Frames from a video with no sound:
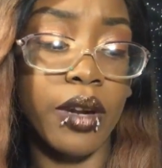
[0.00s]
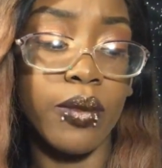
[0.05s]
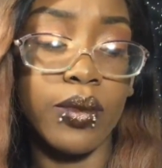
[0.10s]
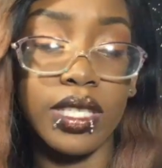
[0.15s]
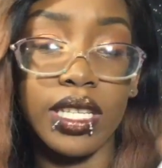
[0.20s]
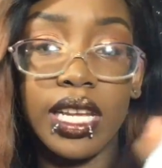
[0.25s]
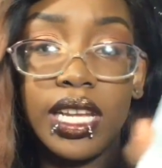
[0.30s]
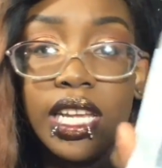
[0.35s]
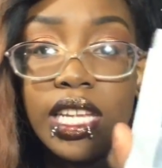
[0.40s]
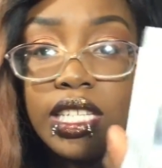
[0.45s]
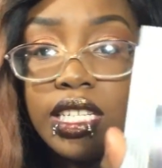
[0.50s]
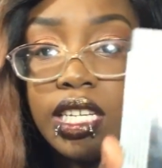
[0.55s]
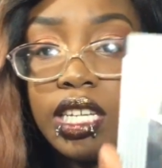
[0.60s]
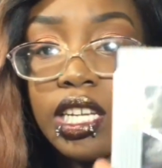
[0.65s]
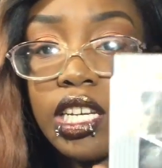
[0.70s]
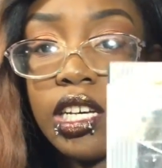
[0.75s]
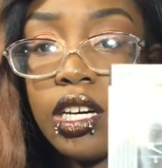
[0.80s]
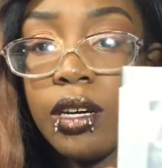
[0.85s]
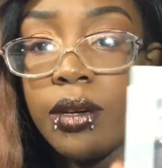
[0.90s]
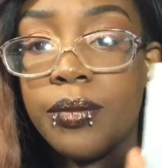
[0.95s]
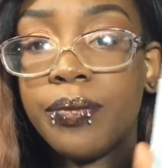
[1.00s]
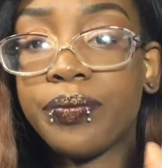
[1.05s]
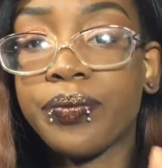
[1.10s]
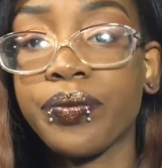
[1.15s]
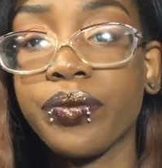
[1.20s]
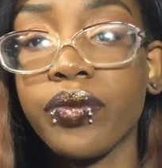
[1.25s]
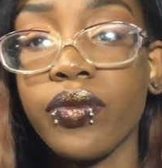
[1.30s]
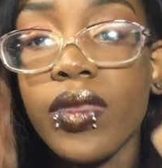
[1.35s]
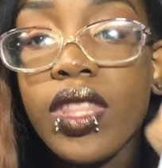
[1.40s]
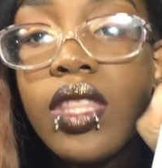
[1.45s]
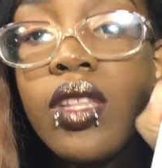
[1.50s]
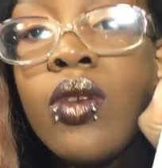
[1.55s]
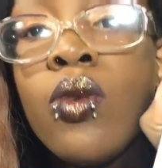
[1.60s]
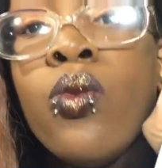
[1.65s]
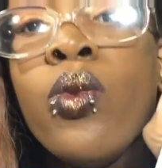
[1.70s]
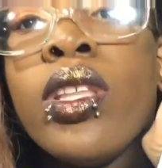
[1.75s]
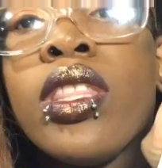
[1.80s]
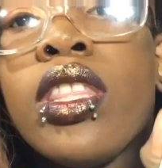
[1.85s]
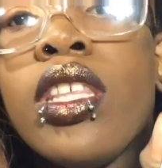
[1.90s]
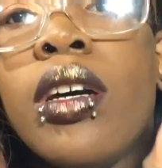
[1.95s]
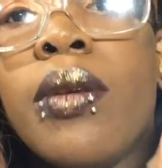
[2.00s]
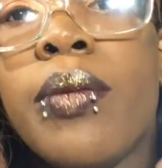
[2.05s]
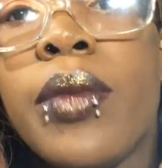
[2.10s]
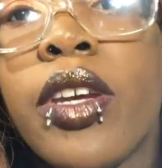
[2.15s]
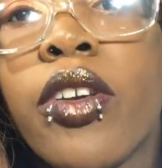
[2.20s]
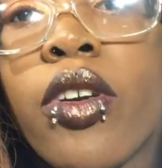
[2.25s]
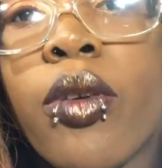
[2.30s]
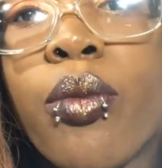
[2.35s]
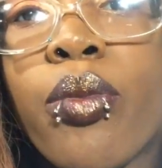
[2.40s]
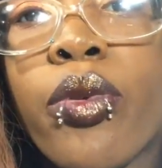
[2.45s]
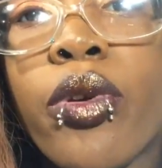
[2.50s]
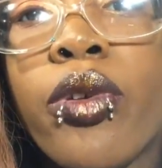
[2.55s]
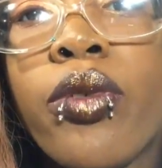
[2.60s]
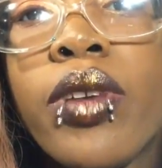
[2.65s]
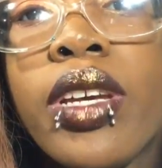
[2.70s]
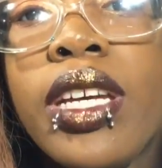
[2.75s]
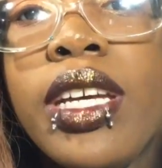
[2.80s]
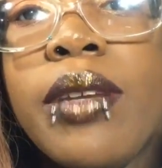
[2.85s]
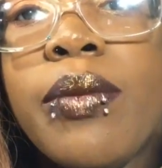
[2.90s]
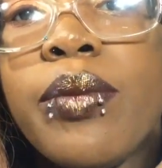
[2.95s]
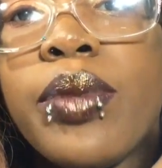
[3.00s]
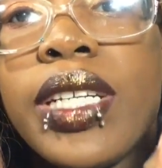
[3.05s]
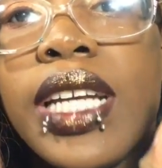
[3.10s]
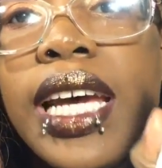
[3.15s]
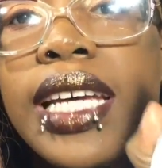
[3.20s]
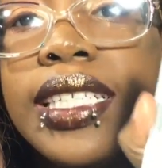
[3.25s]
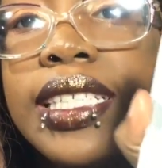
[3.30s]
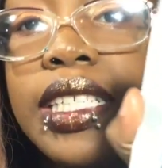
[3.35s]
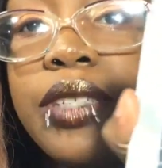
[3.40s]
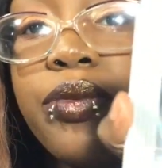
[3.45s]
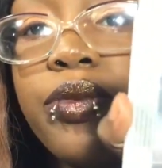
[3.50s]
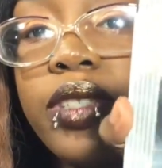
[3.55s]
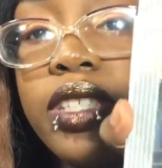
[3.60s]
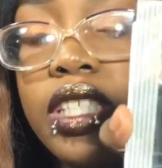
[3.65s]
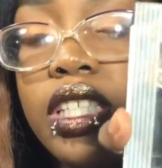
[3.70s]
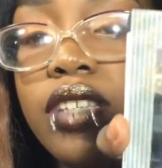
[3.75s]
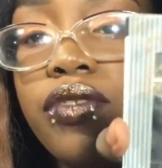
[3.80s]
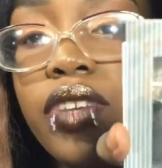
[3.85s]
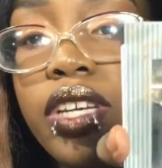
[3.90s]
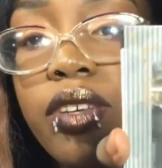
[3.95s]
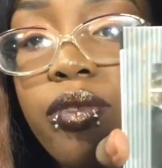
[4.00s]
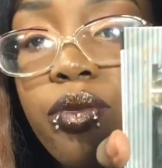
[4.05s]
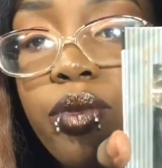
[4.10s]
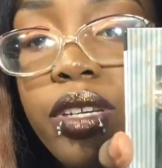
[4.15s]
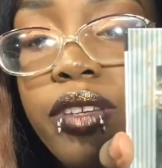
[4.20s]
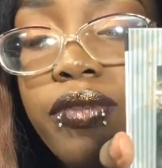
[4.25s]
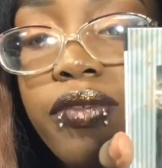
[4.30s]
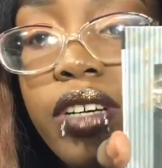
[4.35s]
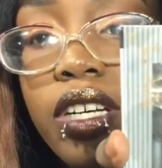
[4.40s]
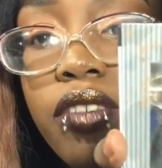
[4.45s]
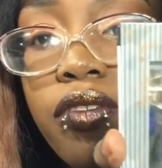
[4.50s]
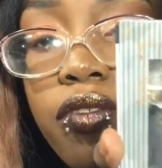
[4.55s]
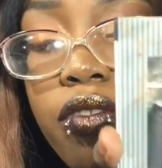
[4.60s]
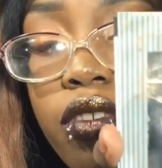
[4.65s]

it was that it did come with the mirror broken, but I did receive a refund